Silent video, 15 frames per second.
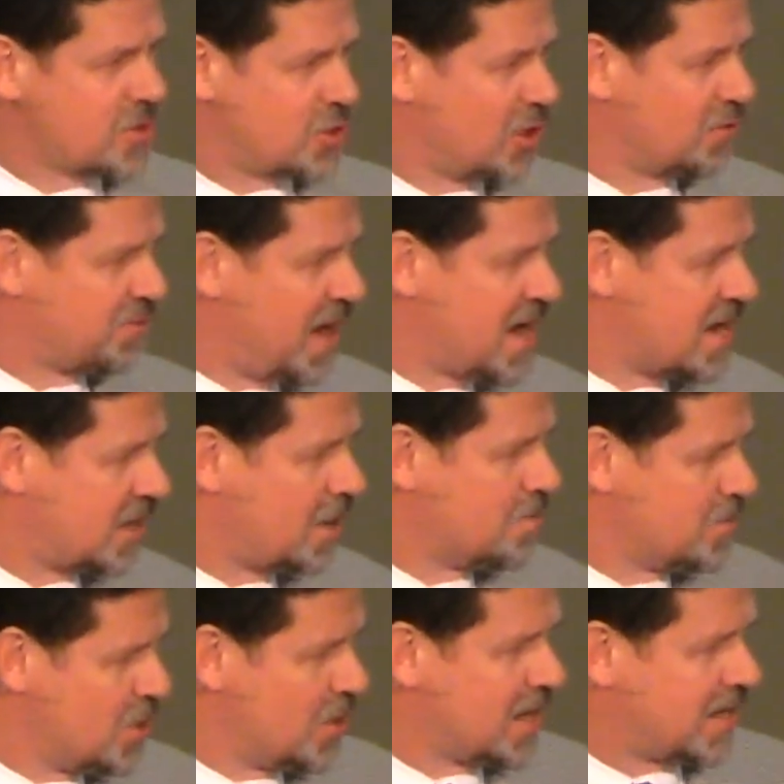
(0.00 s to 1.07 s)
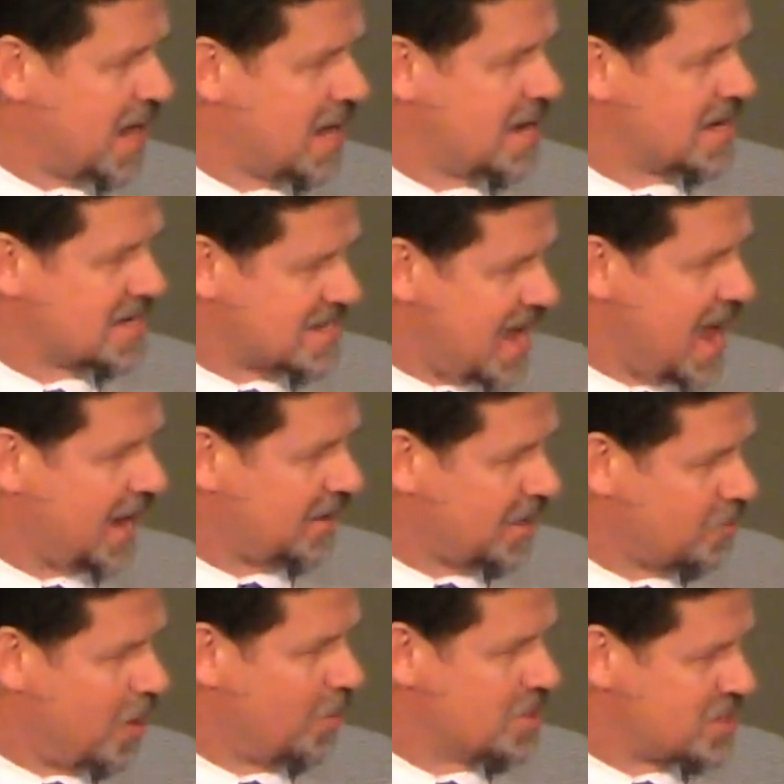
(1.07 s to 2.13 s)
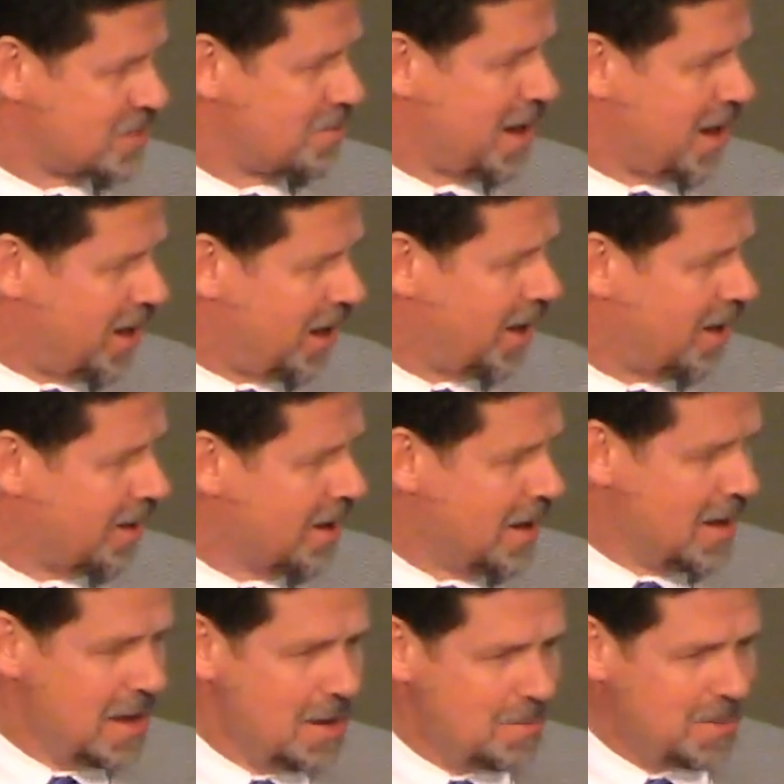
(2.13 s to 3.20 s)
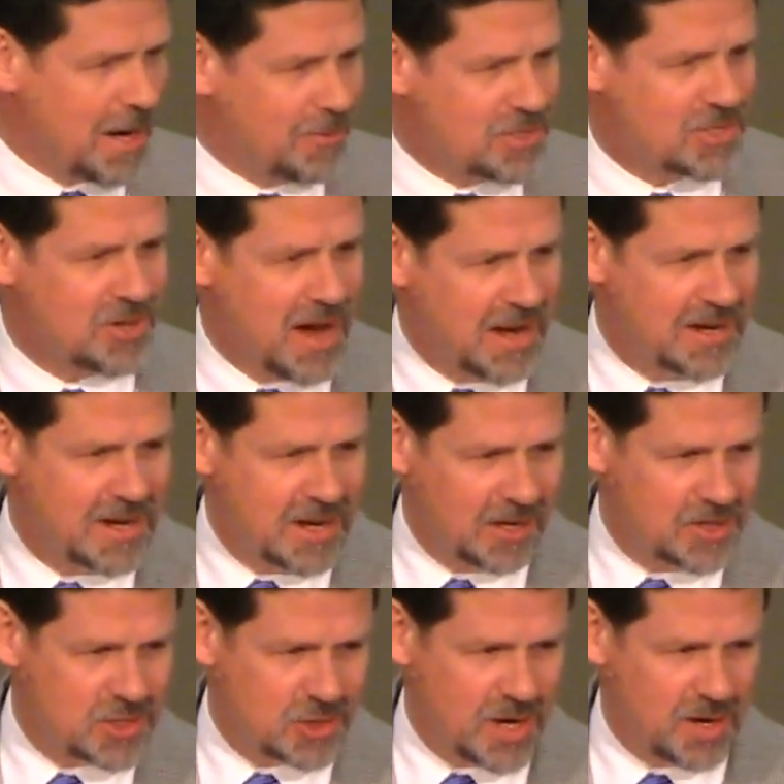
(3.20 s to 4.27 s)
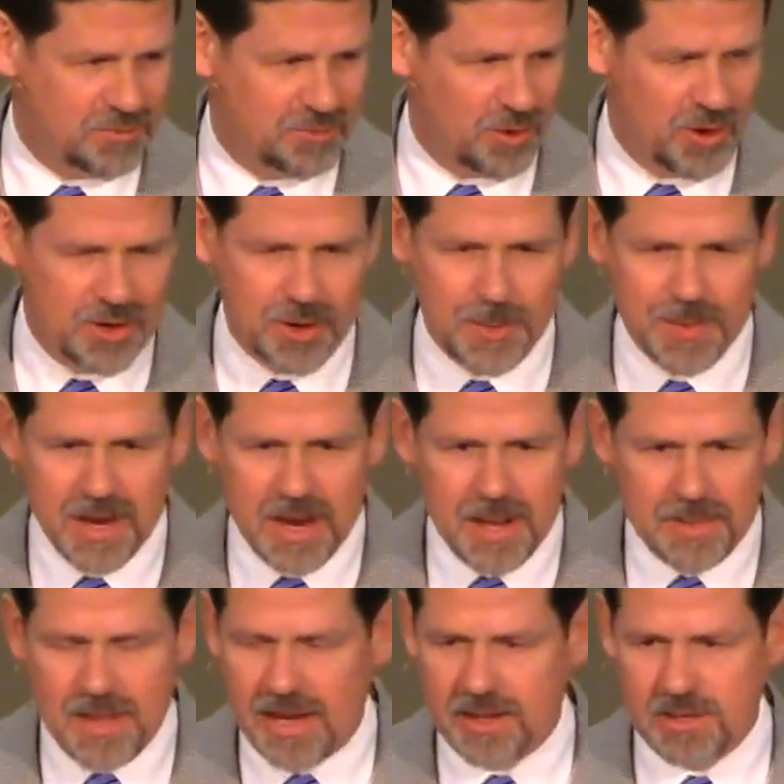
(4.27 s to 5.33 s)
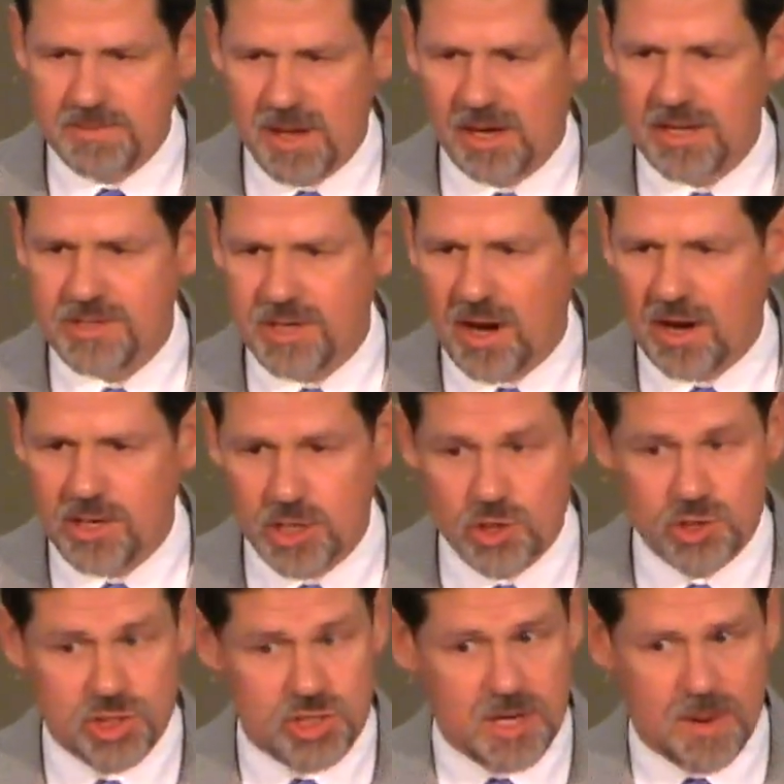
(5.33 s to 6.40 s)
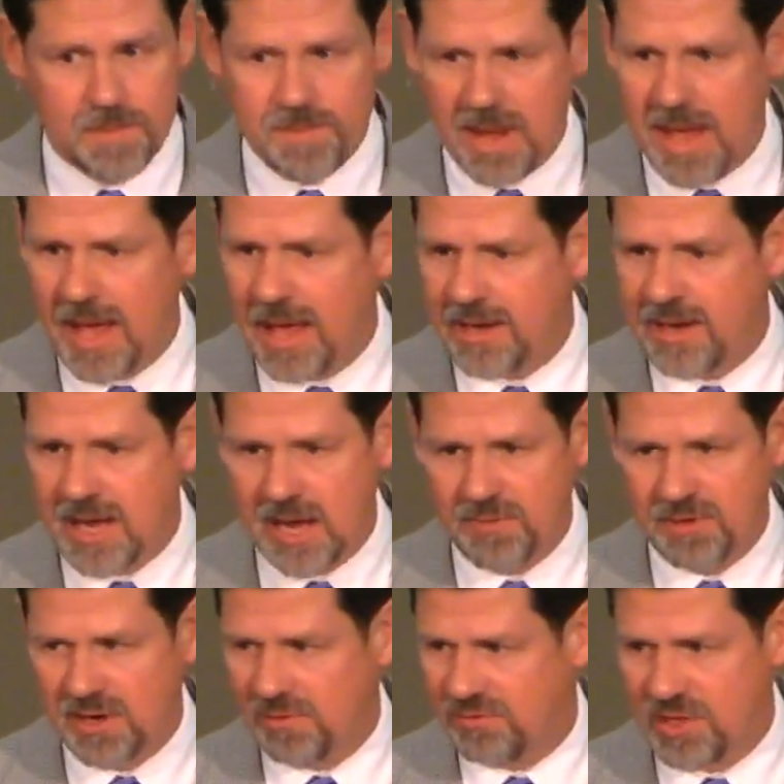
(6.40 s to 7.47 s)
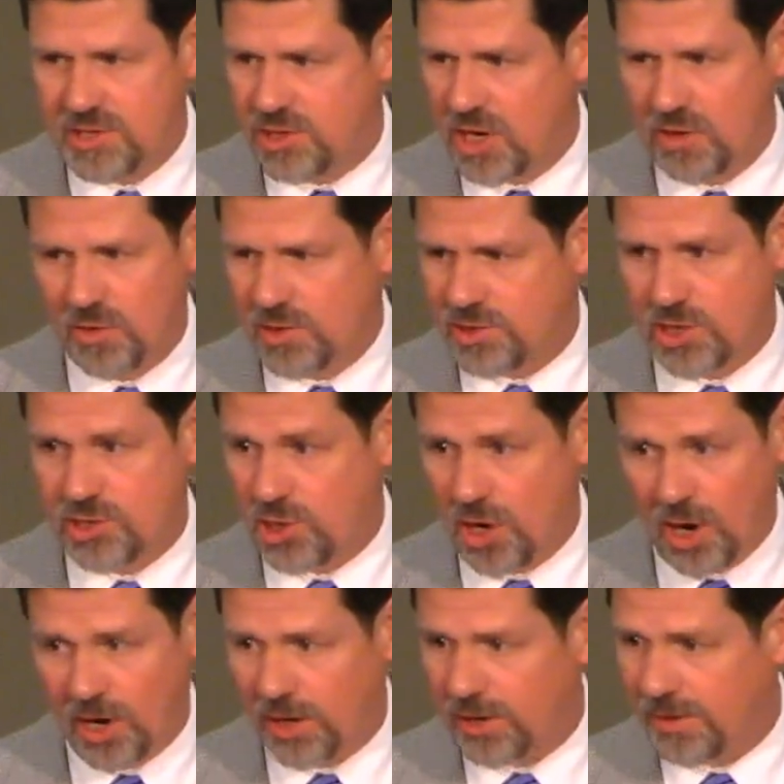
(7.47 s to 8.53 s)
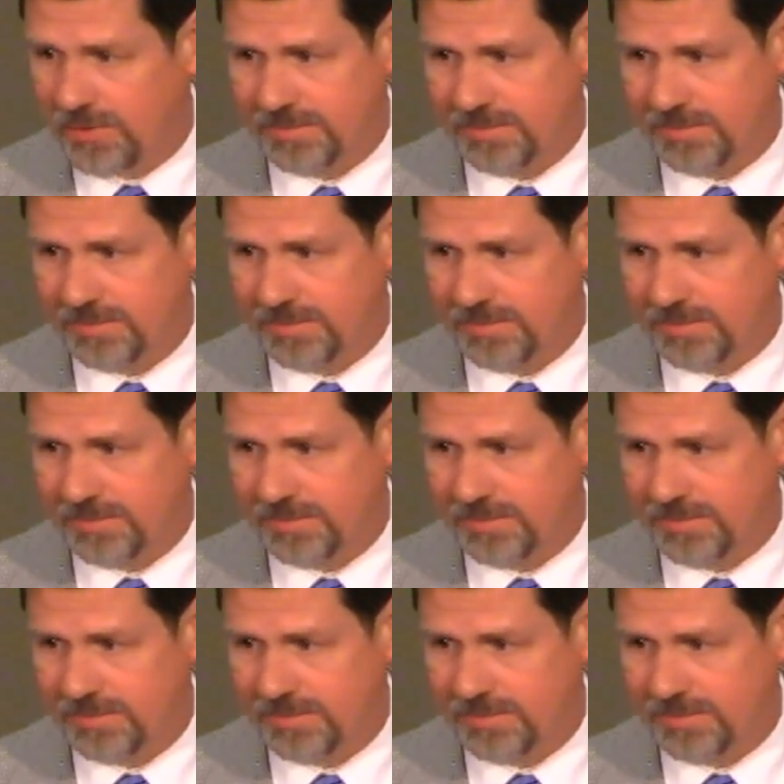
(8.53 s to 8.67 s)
I'm not sure if I communicated exactly what was in my heart, but I was trying to illustrate for you that in the military, you submit even if the general's a jerk.